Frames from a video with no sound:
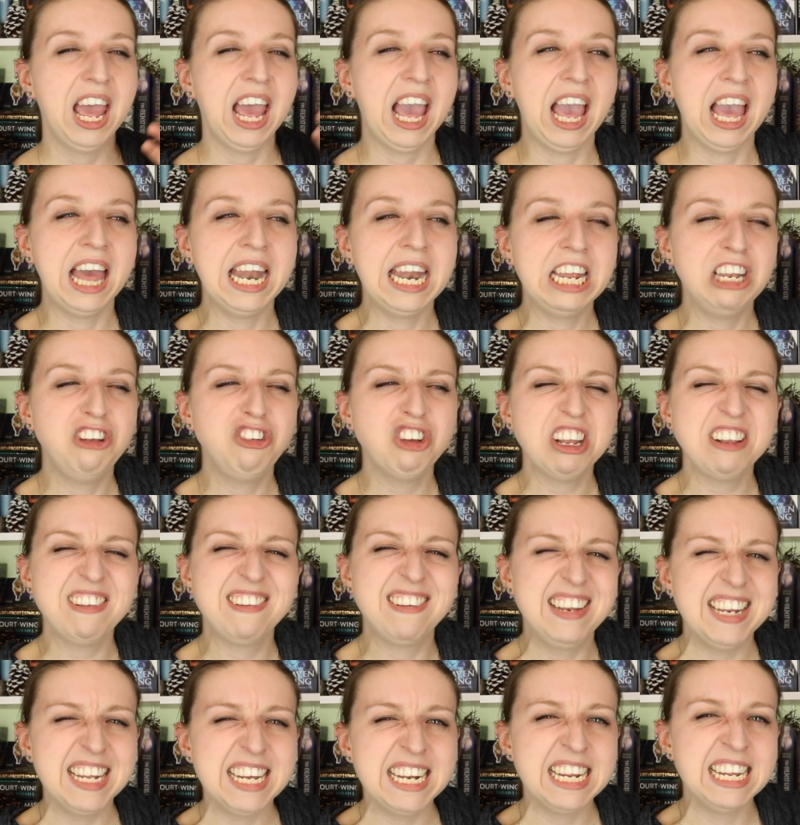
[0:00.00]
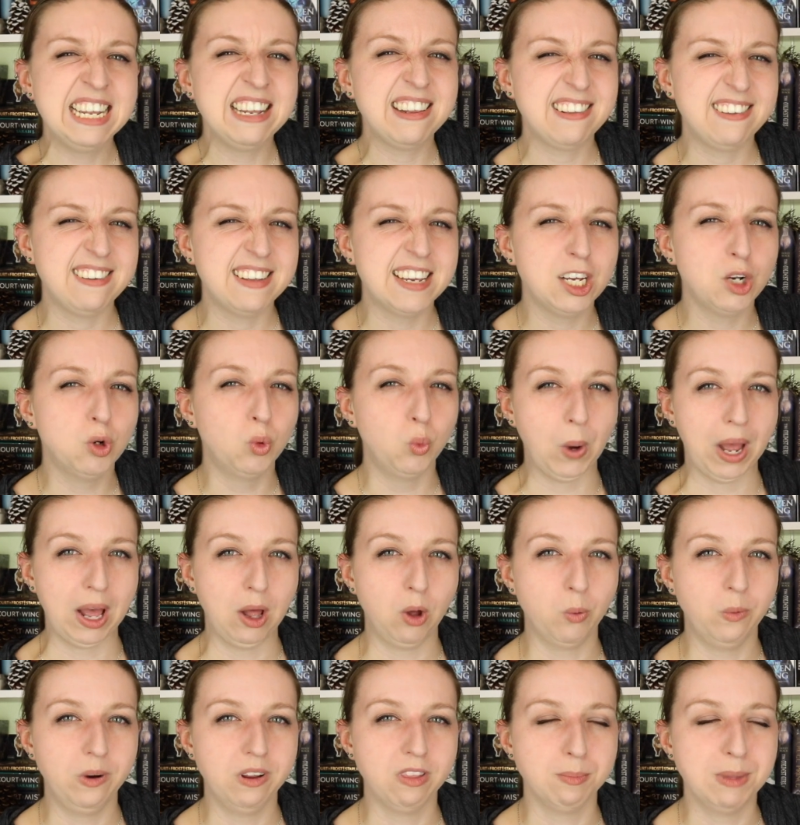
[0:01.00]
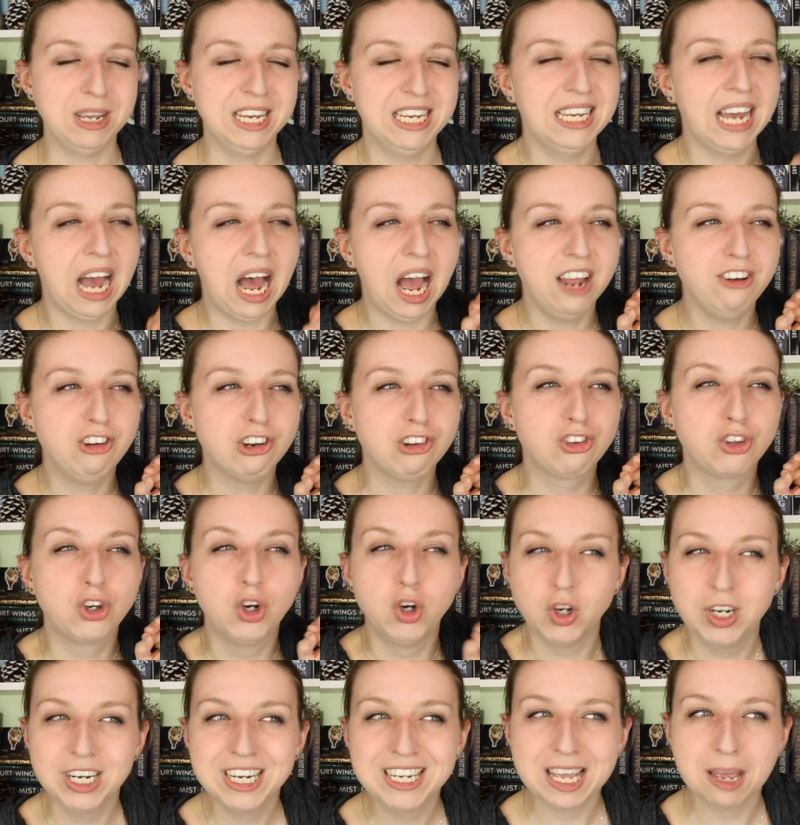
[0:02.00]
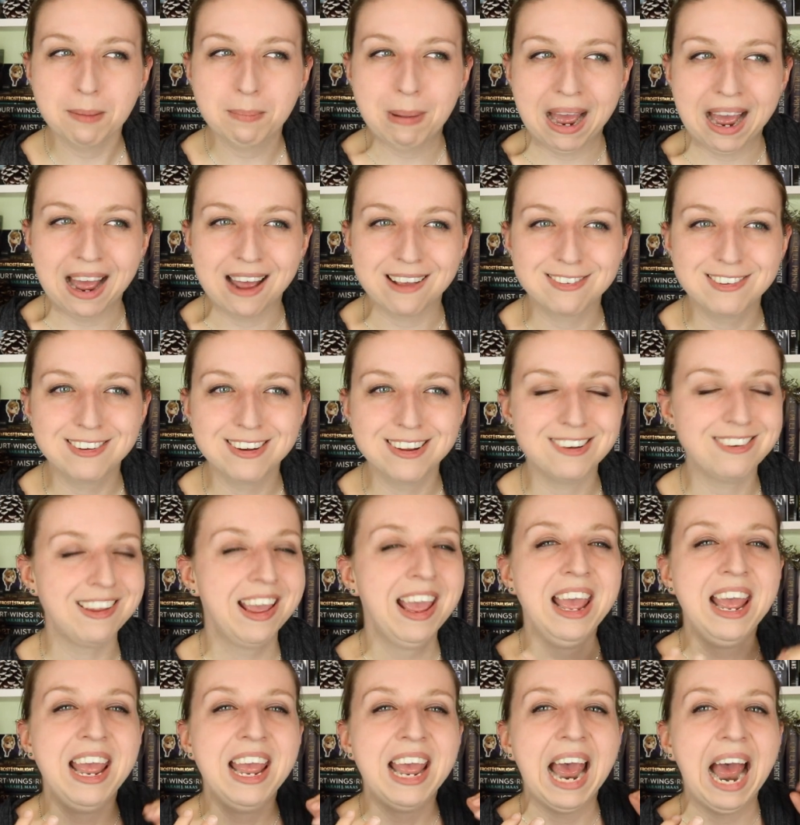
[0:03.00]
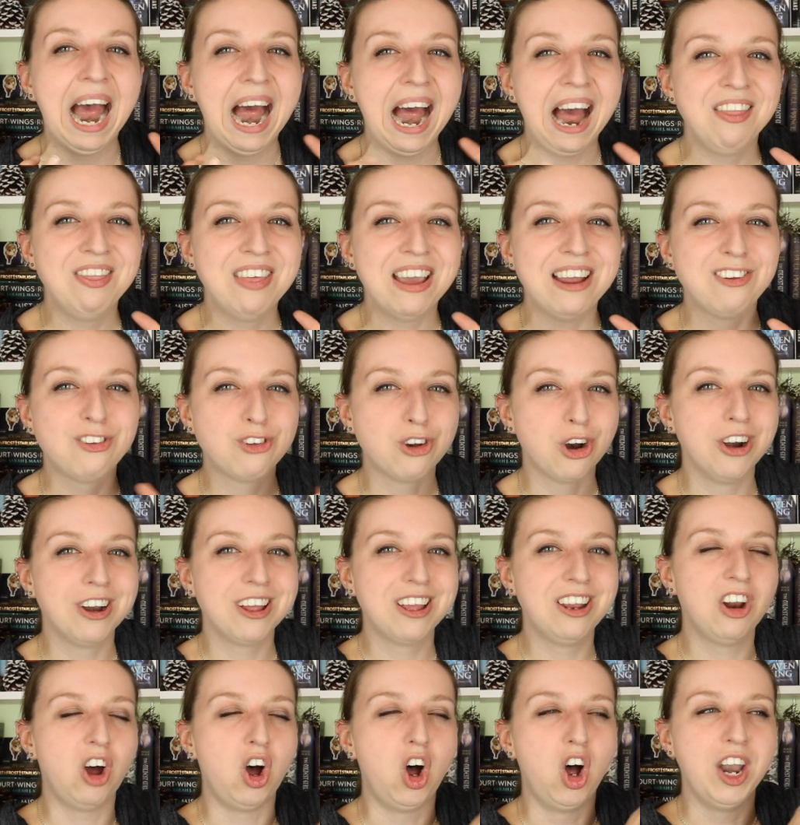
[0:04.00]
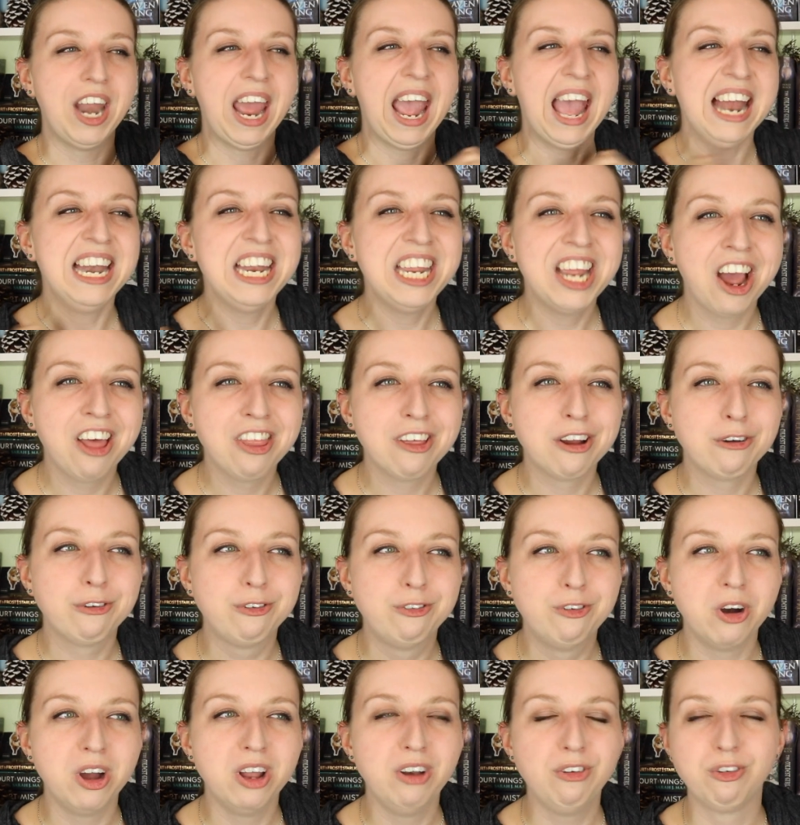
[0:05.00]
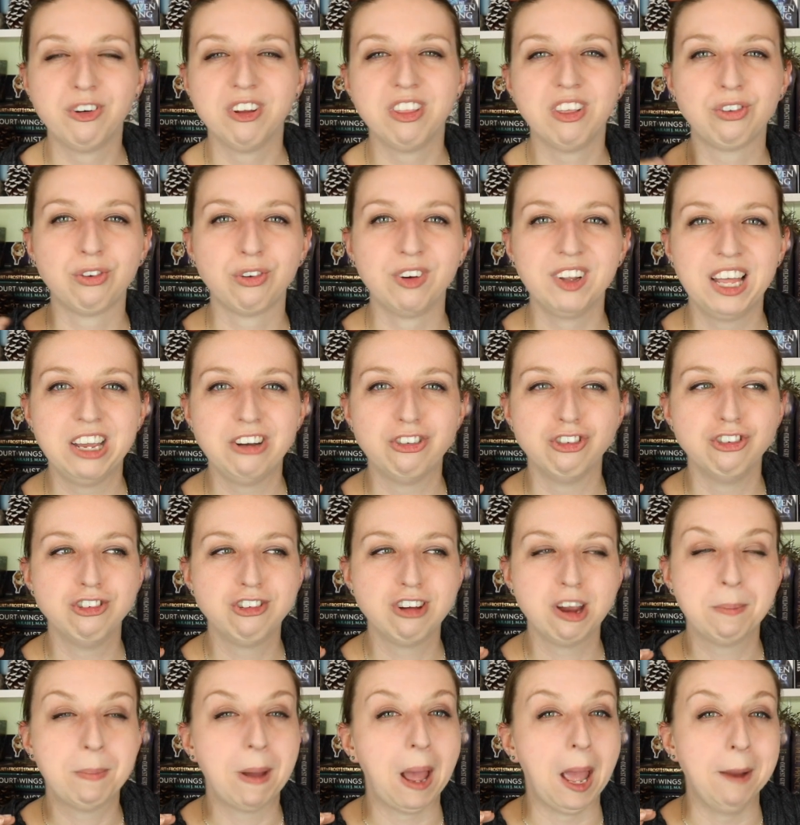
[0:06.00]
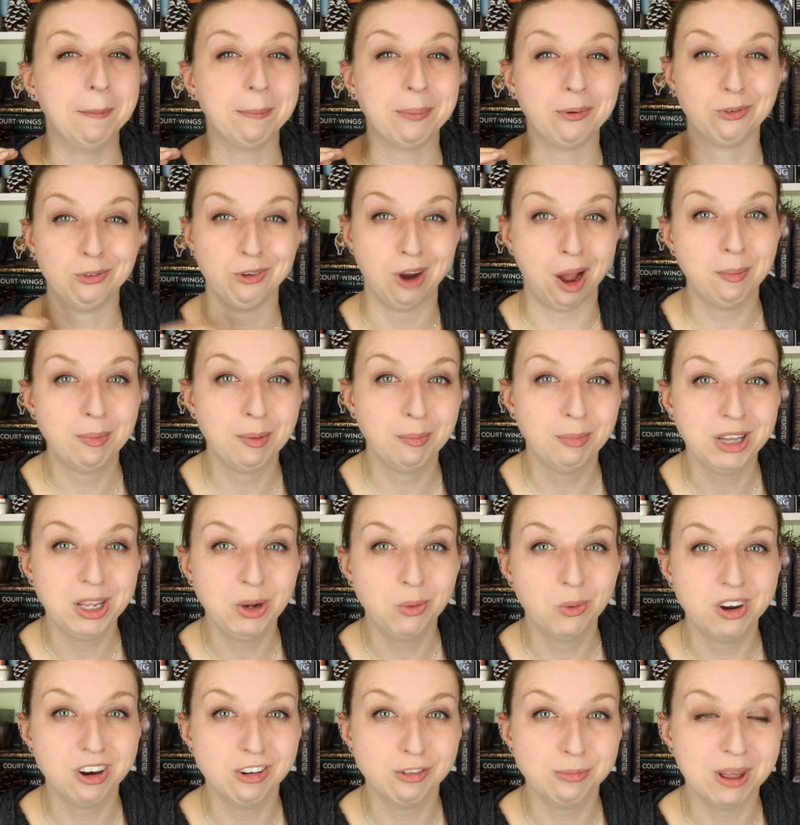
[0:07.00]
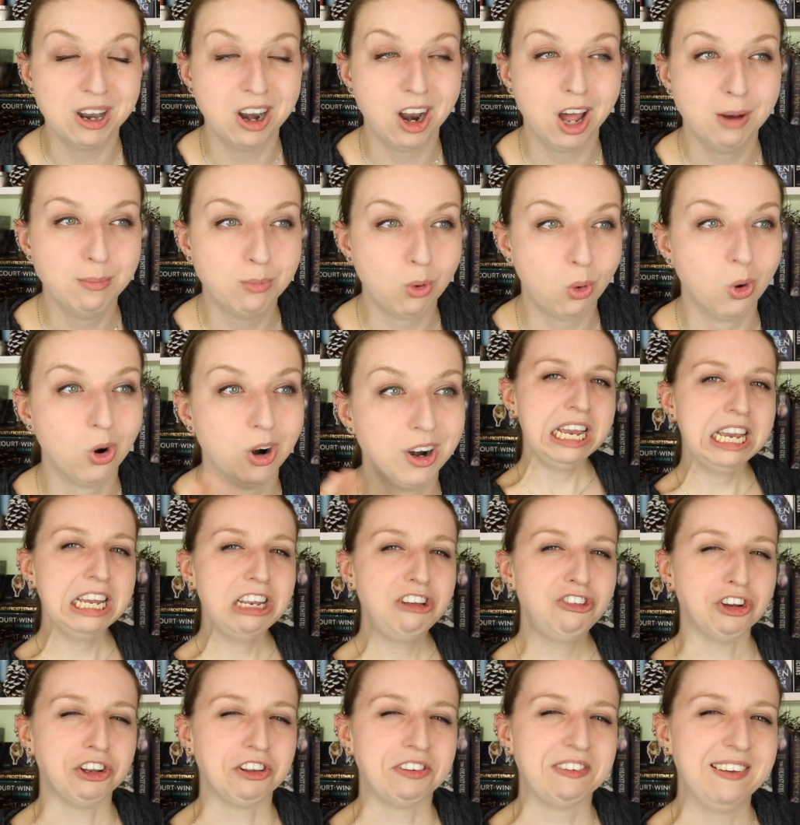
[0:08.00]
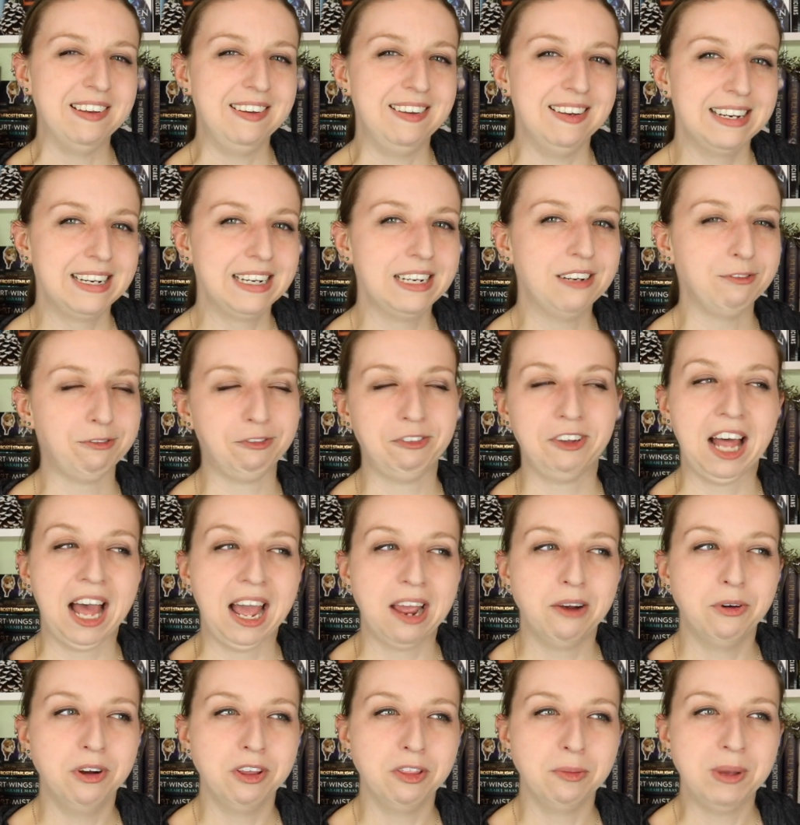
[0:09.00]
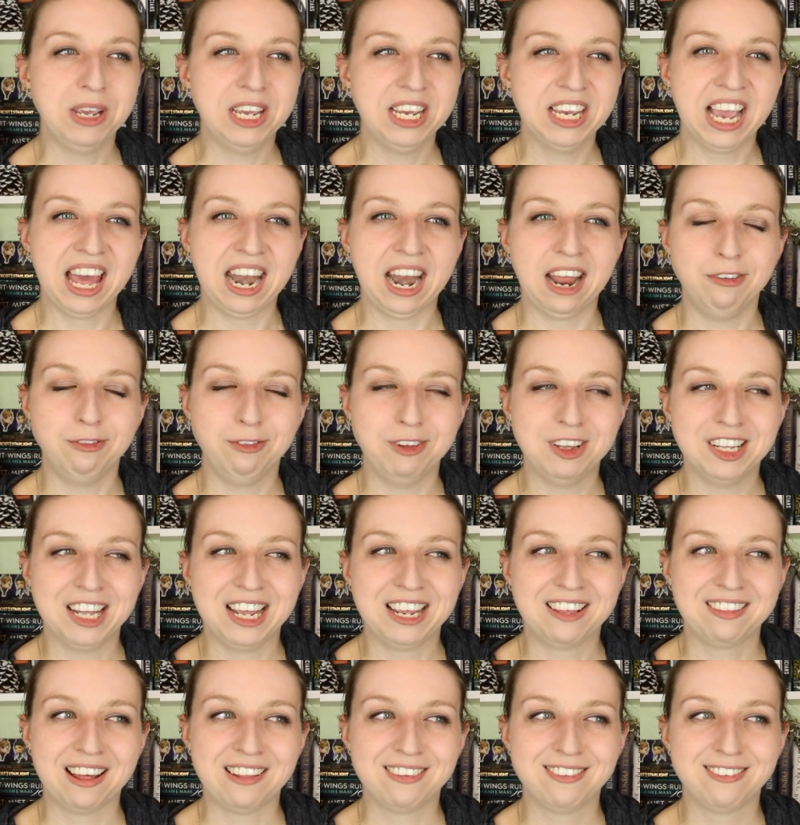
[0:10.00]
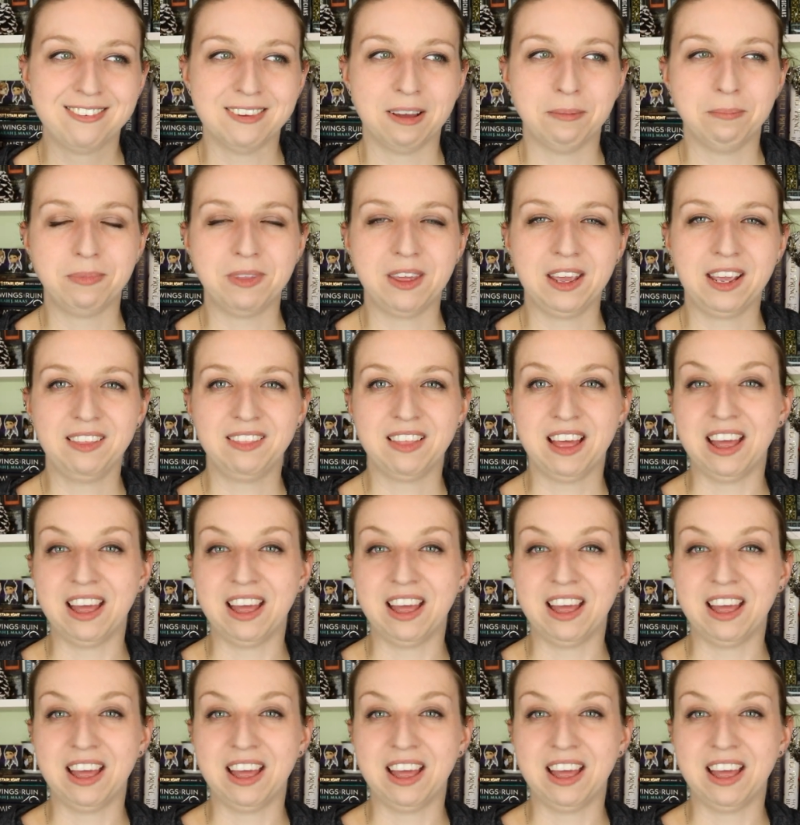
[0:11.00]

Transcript: and it just didn't sit well with me. I just couldn't get past it, had they started on any other foot for this relationship, I probably would have been on board. It just didn't fly with me and I feel like that's something